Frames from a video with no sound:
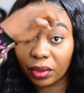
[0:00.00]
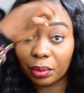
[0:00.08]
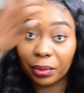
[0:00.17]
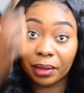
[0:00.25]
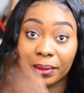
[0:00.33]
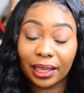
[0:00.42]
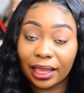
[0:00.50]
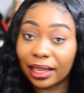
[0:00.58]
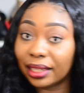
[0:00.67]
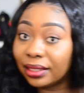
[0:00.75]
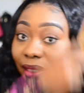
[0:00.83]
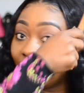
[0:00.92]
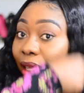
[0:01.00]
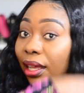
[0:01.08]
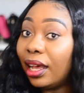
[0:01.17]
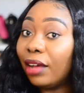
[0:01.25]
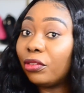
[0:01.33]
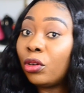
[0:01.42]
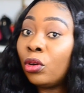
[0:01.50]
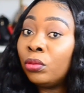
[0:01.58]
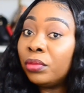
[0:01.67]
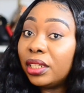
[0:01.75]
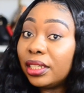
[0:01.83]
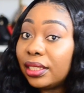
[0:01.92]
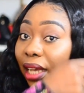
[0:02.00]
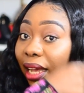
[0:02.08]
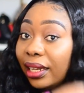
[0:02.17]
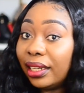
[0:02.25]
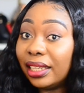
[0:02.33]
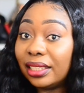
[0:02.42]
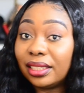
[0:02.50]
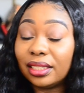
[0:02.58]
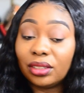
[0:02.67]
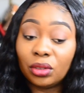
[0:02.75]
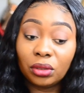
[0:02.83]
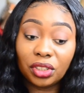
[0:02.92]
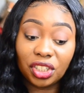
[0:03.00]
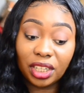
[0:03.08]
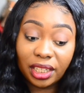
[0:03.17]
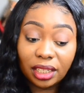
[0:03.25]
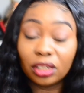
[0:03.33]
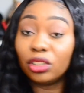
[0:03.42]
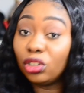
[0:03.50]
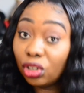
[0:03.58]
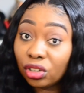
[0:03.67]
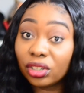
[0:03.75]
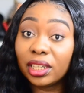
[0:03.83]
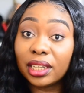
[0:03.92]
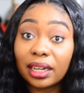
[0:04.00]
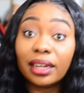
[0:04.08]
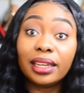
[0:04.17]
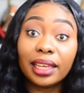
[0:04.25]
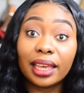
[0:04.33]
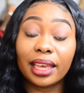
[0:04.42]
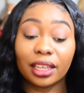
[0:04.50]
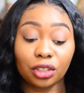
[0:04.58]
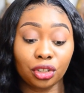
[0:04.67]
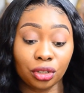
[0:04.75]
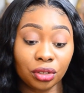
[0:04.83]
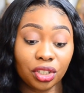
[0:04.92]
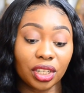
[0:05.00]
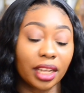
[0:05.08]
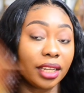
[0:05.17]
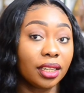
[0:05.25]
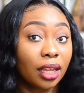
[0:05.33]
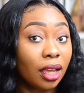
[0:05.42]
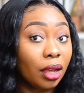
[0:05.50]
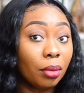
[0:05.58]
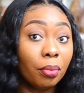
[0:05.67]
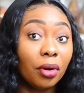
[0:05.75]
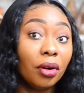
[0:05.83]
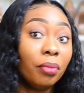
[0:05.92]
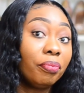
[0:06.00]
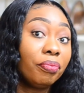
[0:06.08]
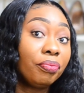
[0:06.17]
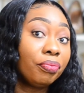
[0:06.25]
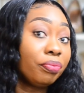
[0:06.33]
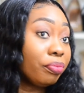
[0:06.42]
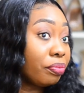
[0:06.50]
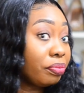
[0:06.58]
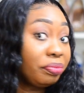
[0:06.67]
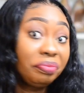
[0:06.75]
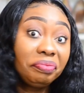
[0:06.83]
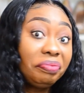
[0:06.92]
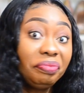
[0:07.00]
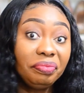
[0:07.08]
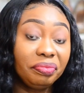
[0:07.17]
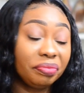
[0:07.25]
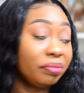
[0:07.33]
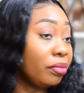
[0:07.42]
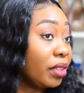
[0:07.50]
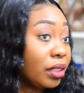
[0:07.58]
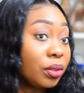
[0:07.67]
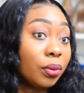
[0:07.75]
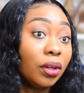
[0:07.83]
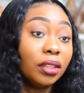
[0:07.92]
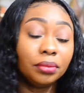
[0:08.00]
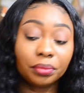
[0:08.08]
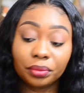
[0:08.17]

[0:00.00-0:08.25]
baby hairs i've combed it and it is not shedding usually curly hair should shed but this one